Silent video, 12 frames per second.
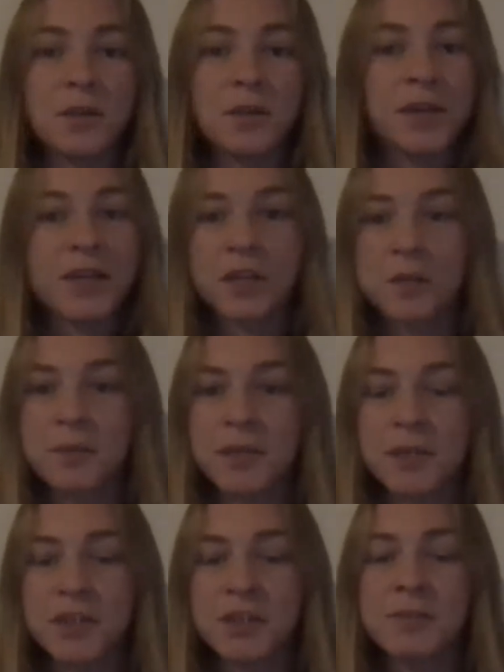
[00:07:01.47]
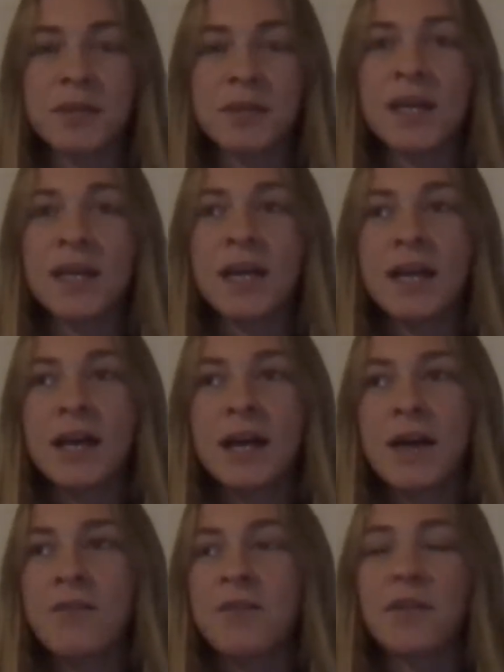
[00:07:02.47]
Or it can turn malicious. But
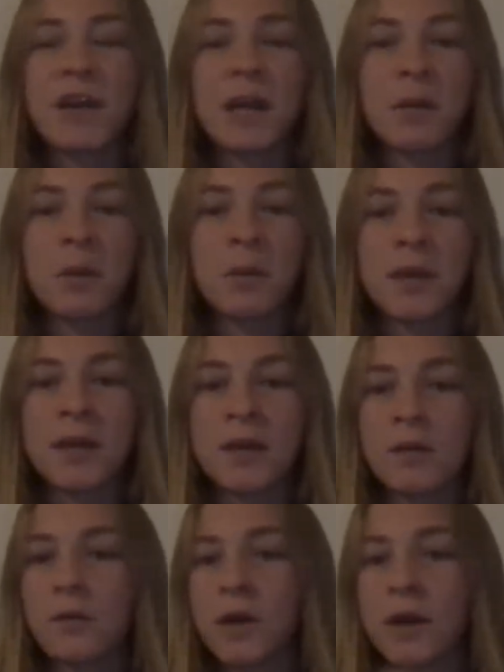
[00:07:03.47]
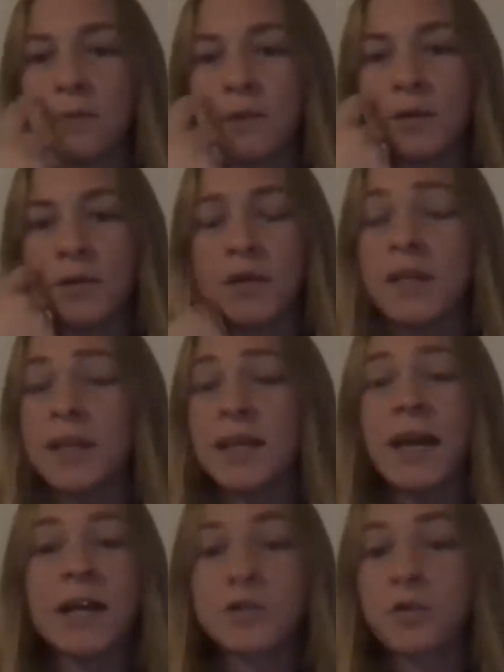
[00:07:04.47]
I've never had a moment where I've been with any of the
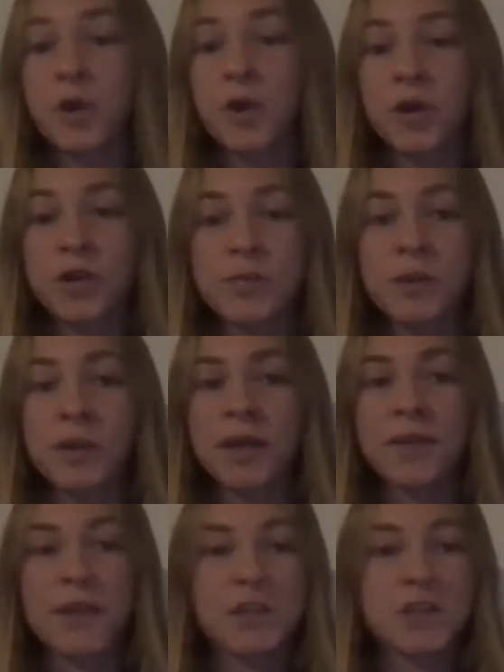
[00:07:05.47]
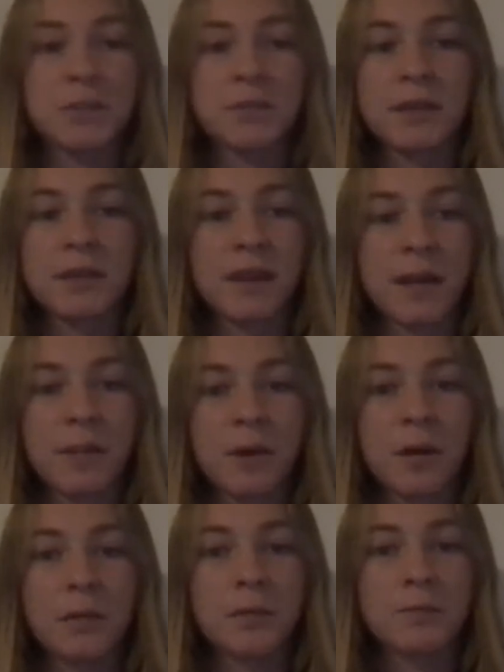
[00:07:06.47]
guys or girls sparring at that gym and I've had a
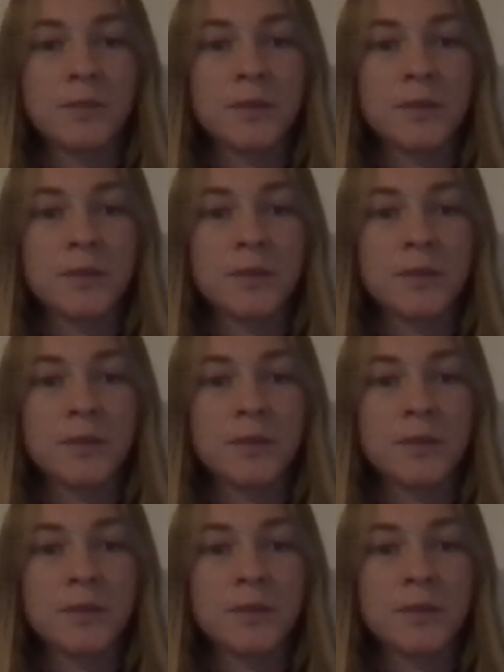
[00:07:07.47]
problem.